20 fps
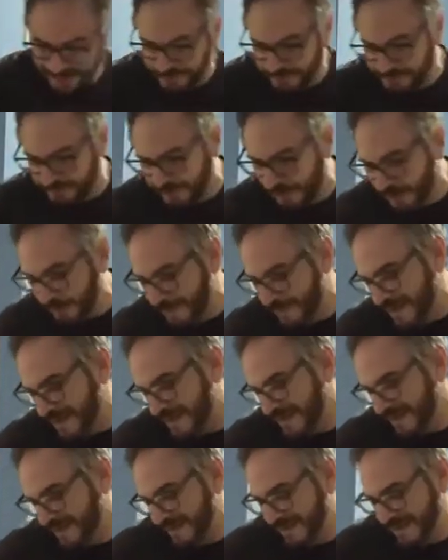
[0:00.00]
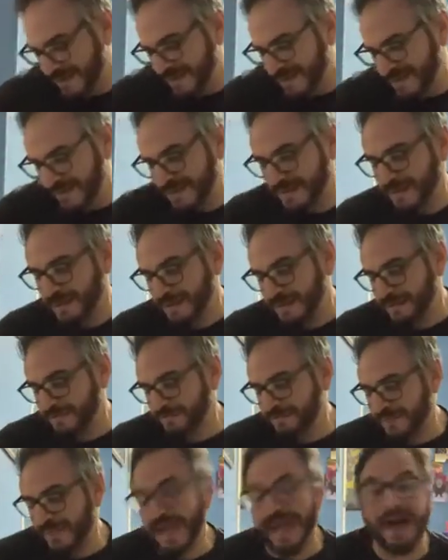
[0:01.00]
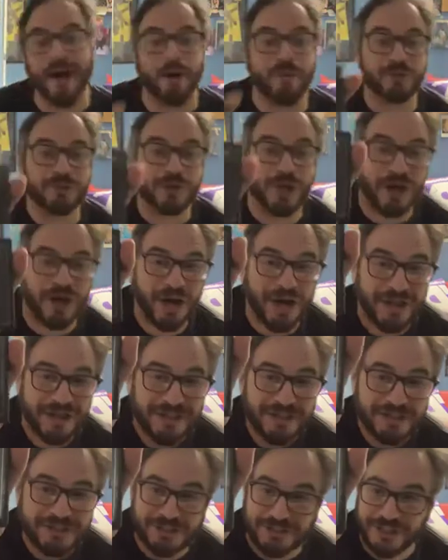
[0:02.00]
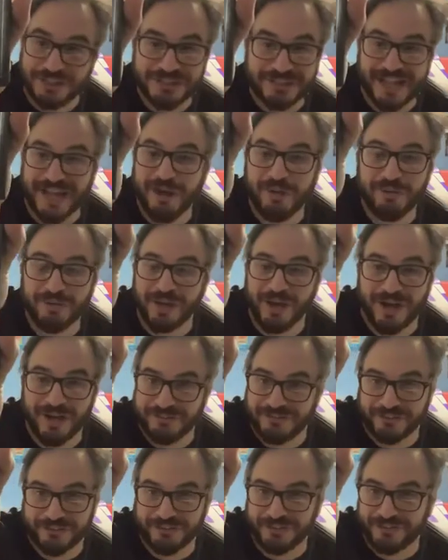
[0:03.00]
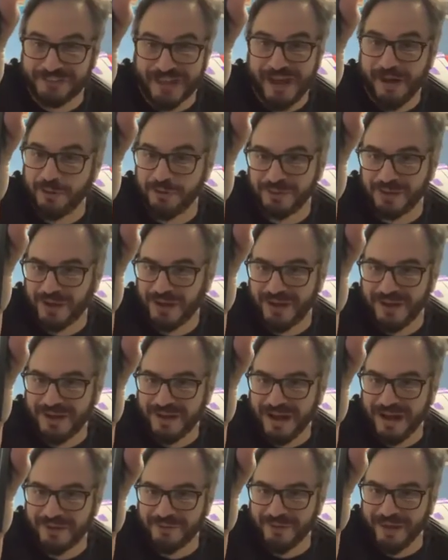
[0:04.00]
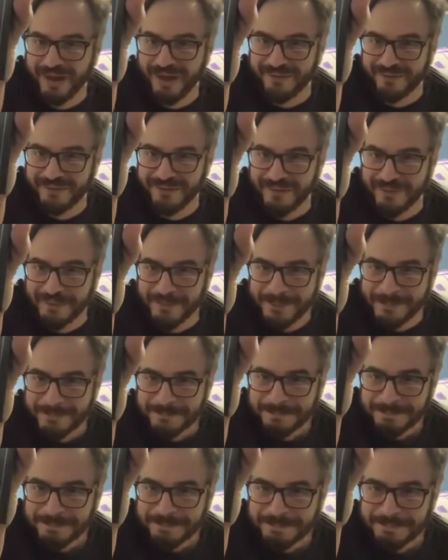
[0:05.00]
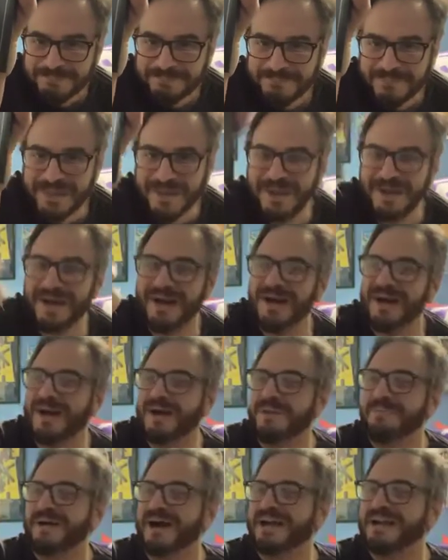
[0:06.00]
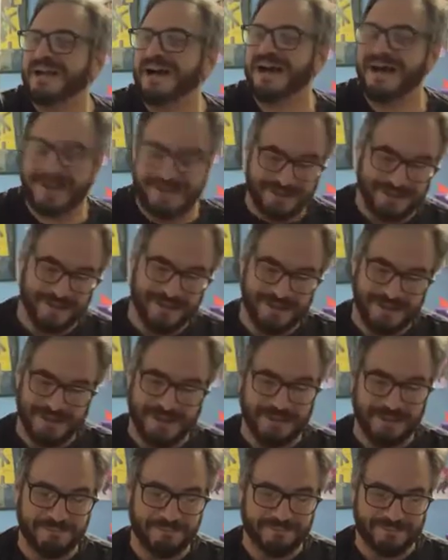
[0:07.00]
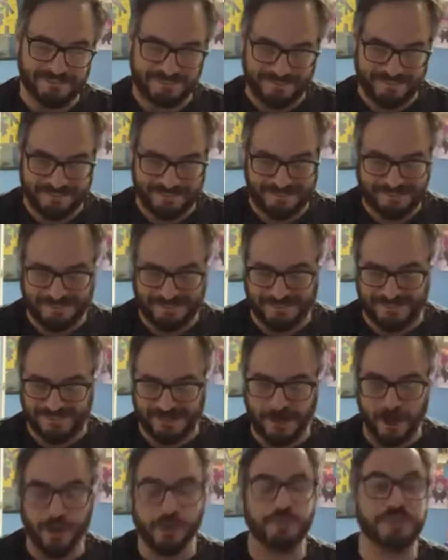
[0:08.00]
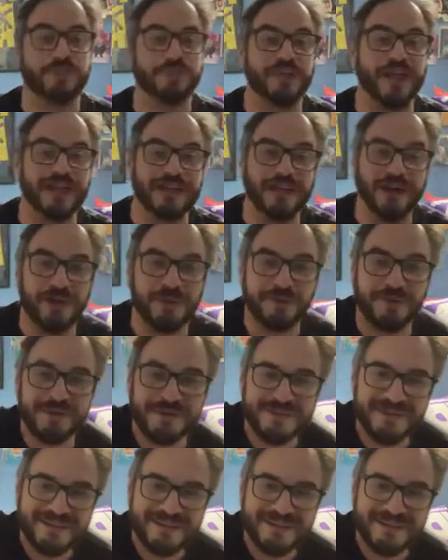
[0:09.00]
so many. Outlaw, just says Outlaw. I don't know. Oh my god. Othello,